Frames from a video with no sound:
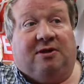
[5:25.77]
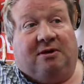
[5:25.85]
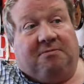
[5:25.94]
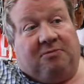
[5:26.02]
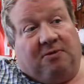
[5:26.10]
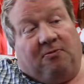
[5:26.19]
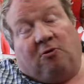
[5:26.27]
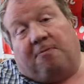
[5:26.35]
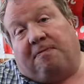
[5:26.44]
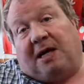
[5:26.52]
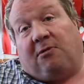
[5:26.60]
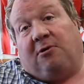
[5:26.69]
The more
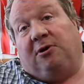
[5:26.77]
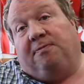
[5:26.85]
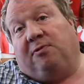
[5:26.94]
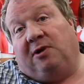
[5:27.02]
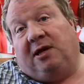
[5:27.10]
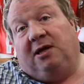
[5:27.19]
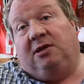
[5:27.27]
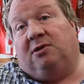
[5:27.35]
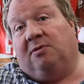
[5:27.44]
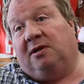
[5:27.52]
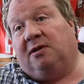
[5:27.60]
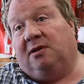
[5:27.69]
power you put
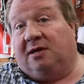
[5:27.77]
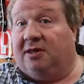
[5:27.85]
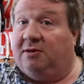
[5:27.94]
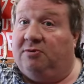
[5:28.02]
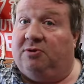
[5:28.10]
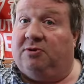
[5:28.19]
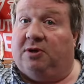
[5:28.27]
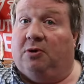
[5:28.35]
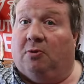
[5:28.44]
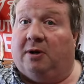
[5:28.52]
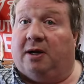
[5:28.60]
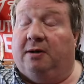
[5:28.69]
into it, because I was using an
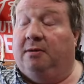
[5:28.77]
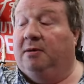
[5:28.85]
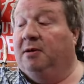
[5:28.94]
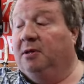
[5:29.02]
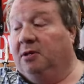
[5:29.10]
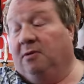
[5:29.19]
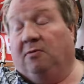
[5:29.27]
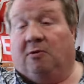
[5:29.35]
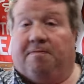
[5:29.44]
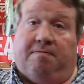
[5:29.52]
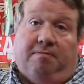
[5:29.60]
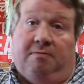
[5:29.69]
organ, the
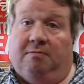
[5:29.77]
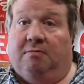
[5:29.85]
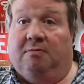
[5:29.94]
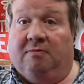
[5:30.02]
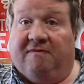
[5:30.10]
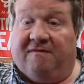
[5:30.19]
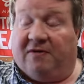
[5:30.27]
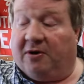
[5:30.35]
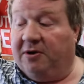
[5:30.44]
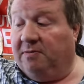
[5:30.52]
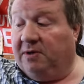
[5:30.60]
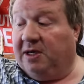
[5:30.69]
more
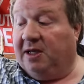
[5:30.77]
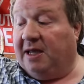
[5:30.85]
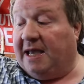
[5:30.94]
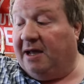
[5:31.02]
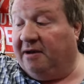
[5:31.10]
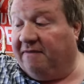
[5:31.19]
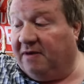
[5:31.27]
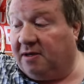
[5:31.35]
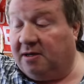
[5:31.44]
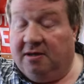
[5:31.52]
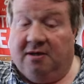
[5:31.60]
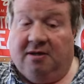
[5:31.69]
volume you get out of it,